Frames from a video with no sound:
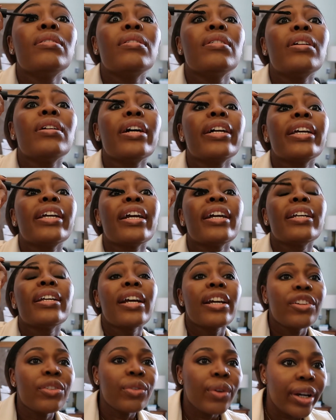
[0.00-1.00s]
Again, I
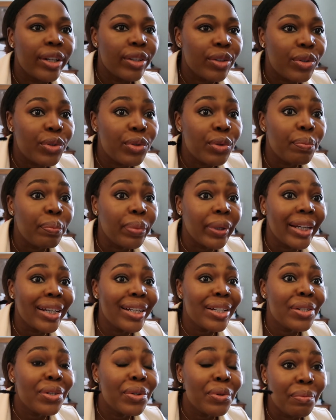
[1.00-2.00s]
try not to
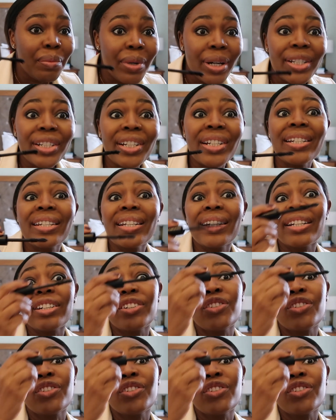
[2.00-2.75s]
blink too much until it